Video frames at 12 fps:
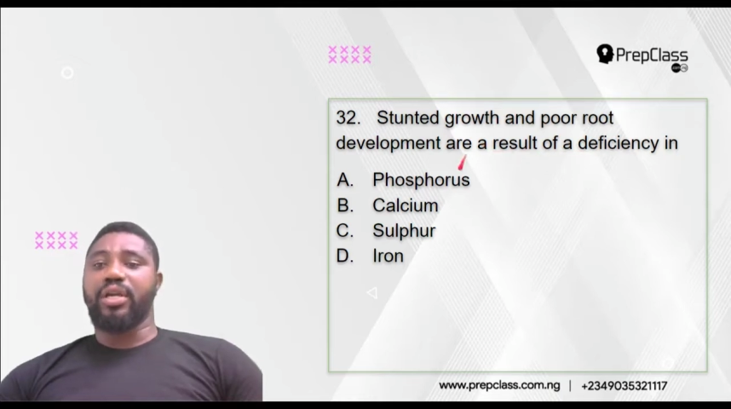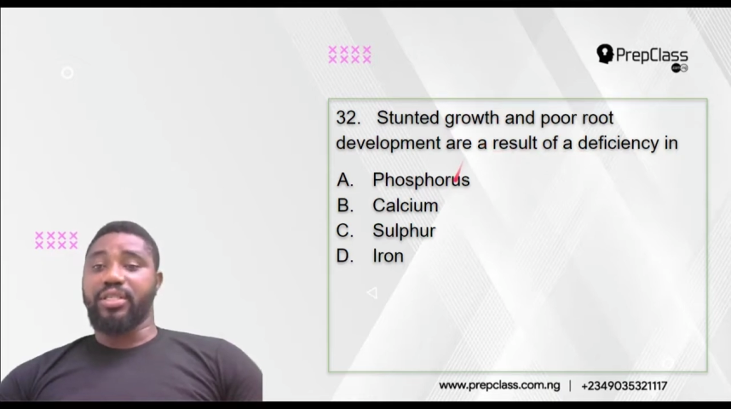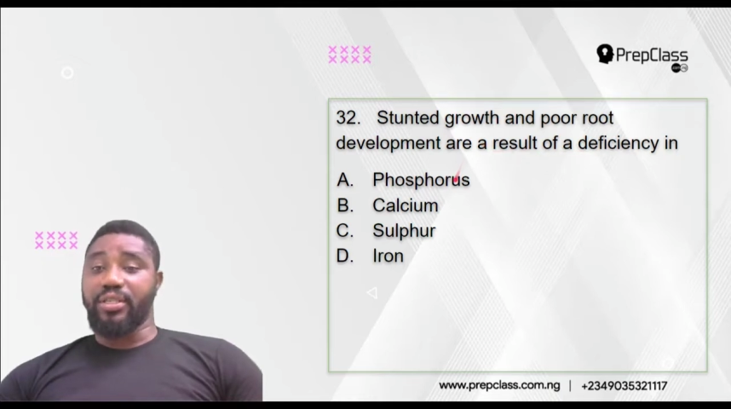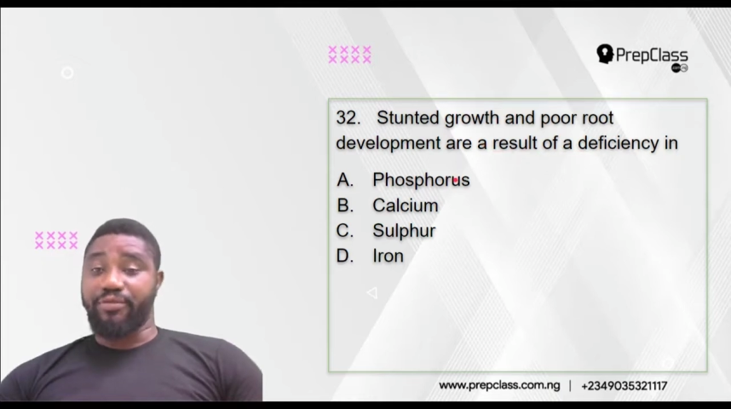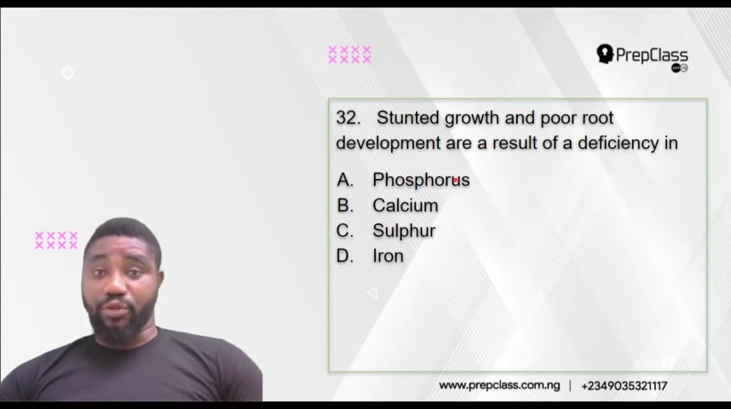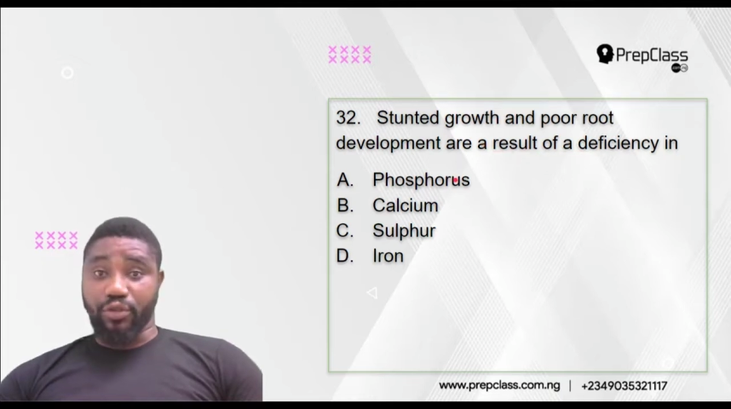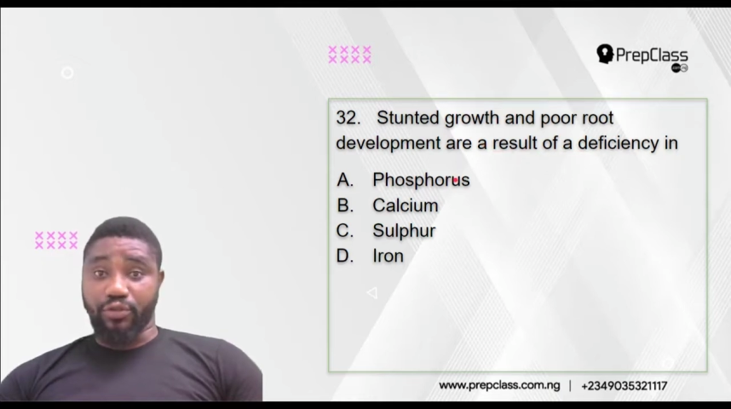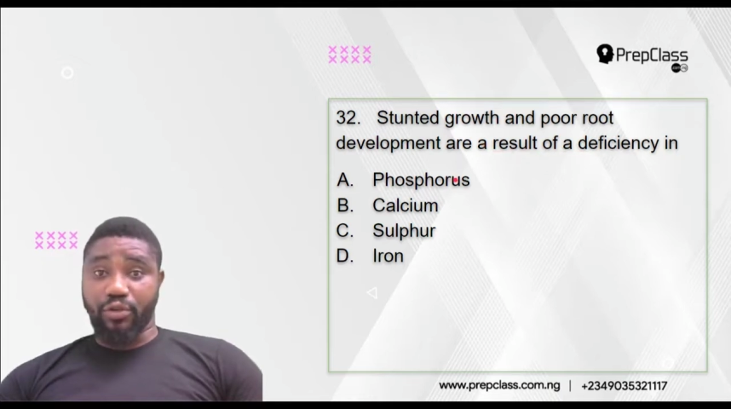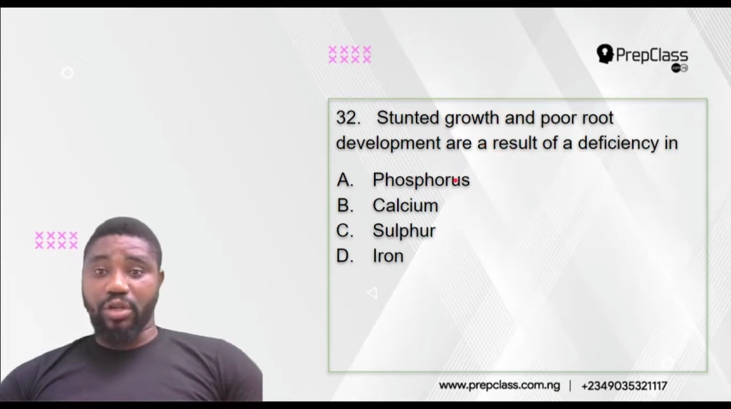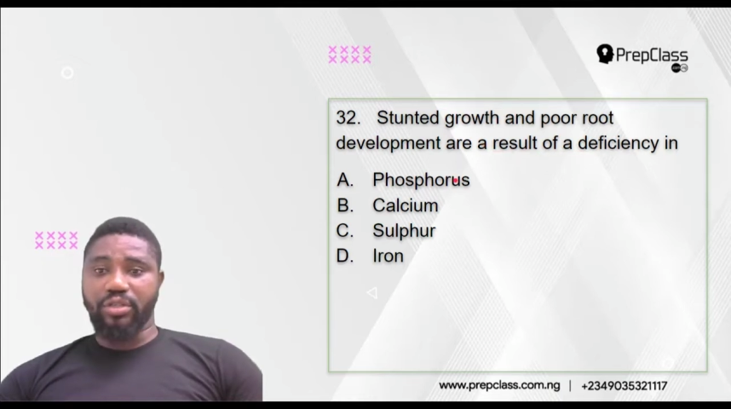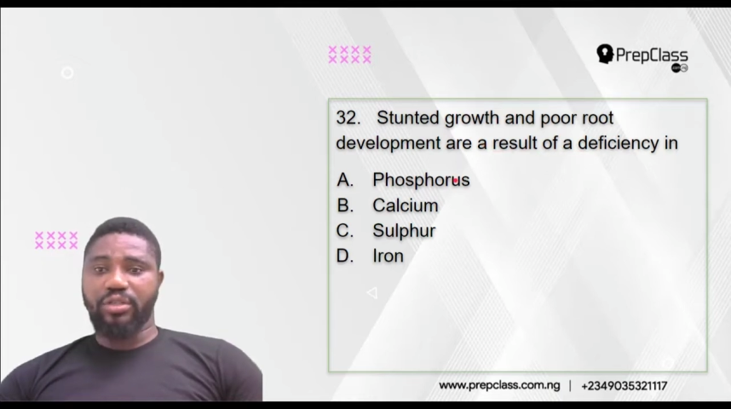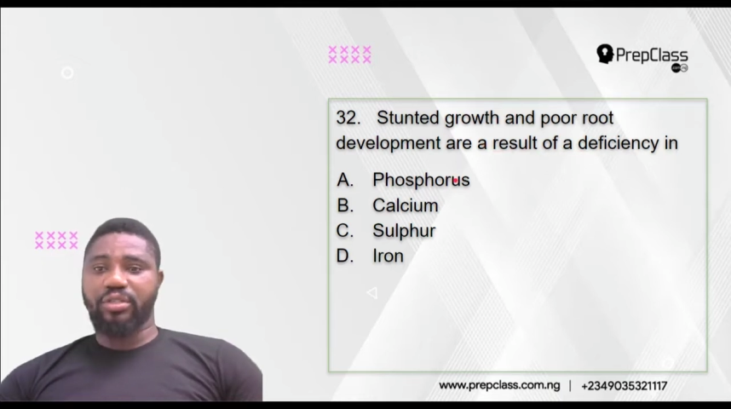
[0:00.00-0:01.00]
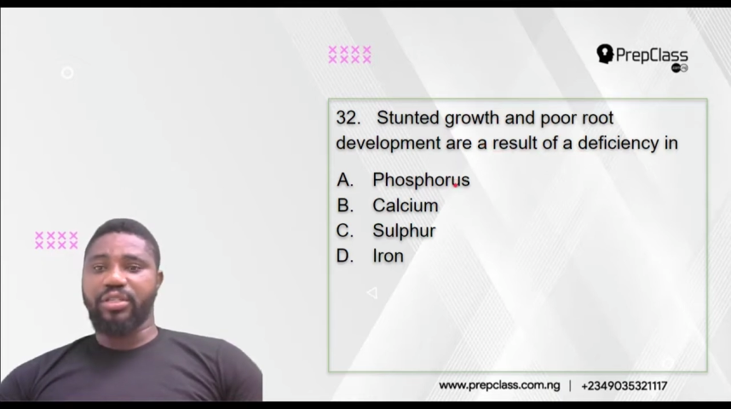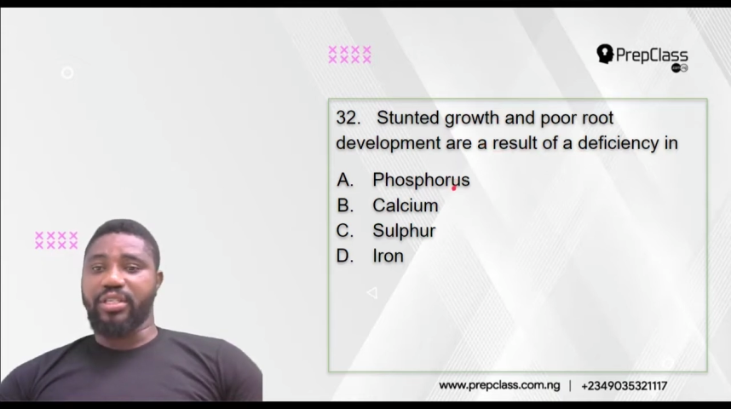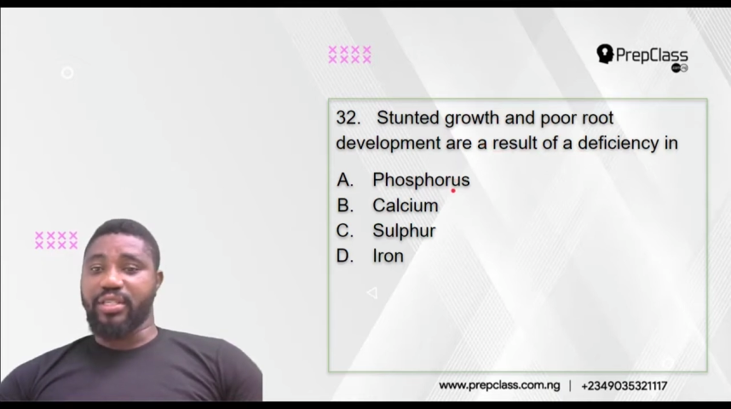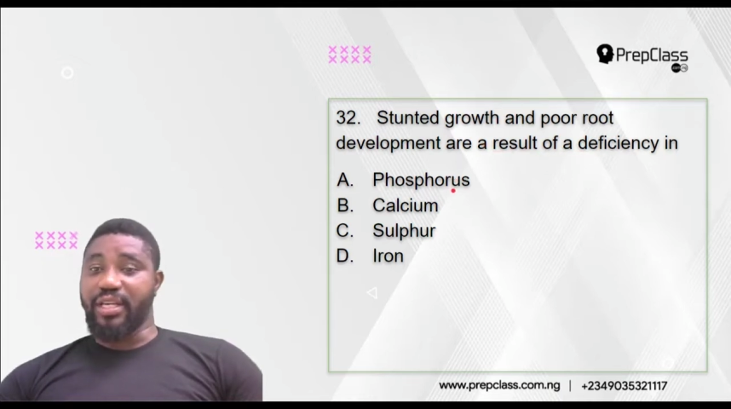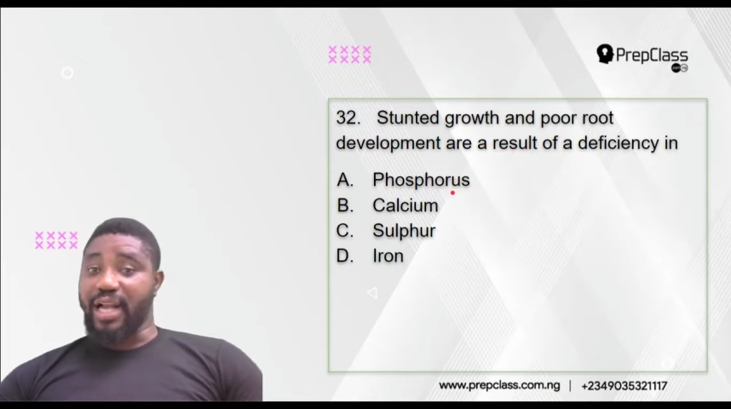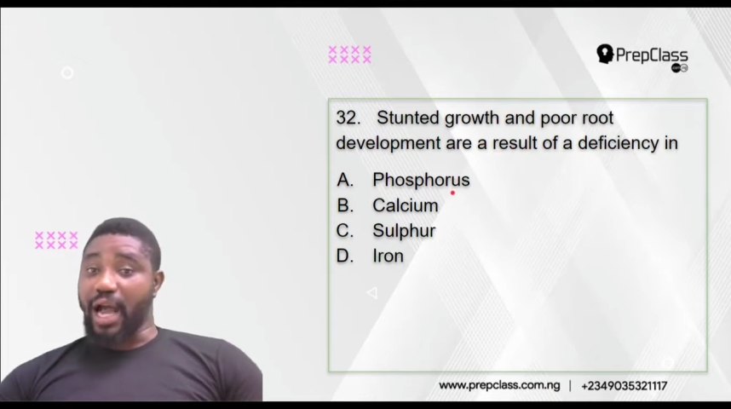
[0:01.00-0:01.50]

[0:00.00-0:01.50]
is it phosphorus, is it